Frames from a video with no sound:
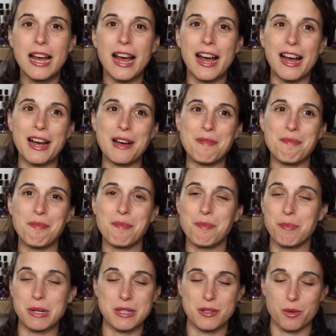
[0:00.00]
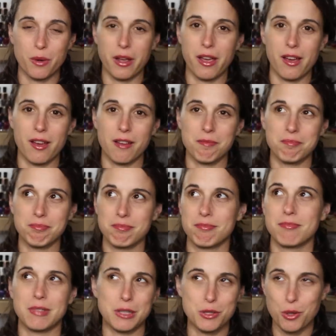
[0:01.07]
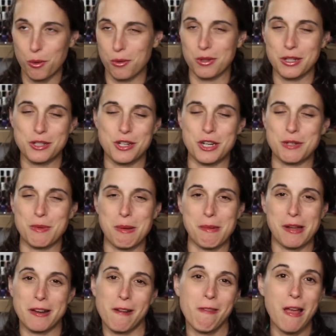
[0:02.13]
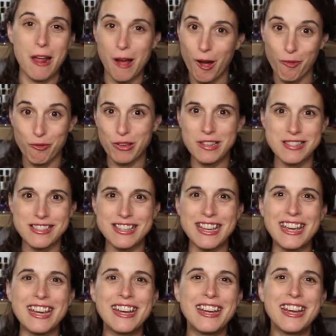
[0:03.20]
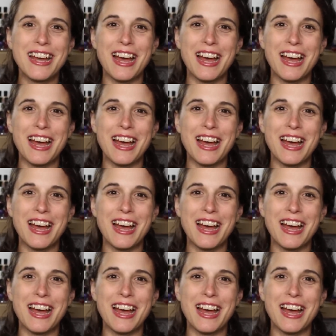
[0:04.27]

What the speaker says: But ZOYA like totally changed my mind on that, obviously.